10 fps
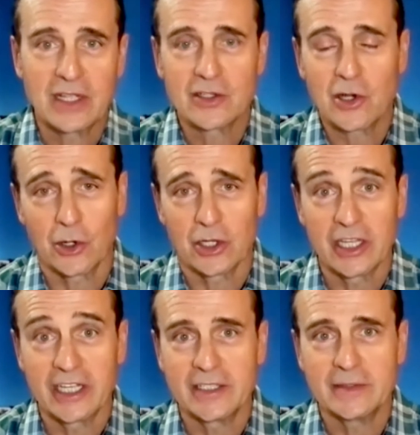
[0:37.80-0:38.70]

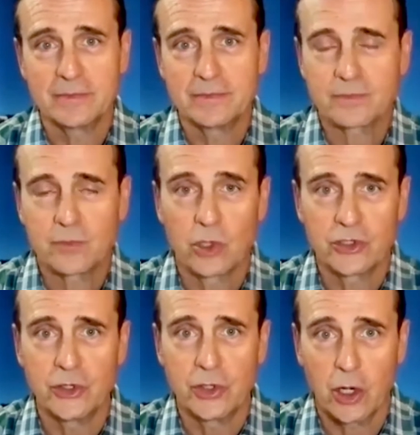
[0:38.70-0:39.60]
Currently, we're
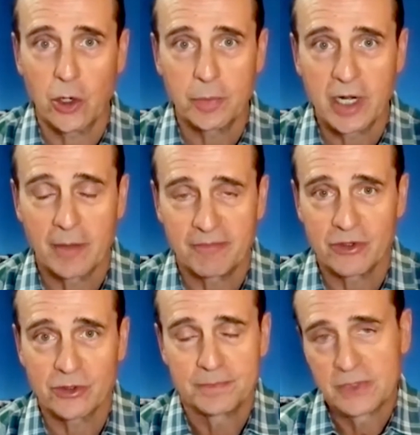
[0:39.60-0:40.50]
due to open up
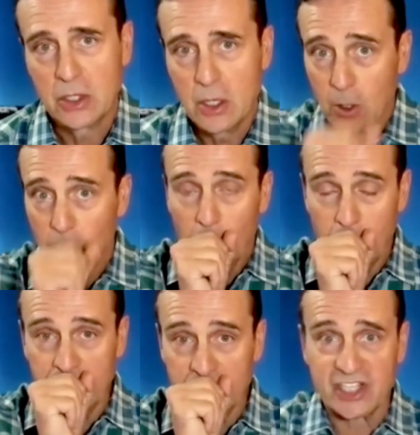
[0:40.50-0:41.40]
for
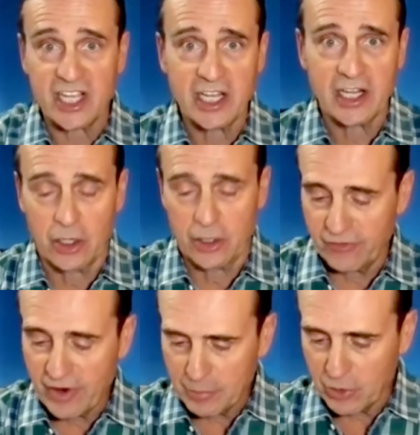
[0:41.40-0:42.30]
skiing on
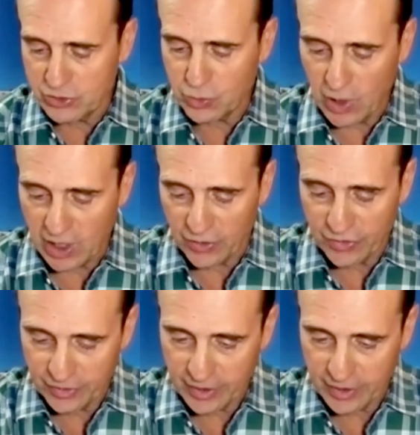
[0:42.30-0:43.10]
November 12th.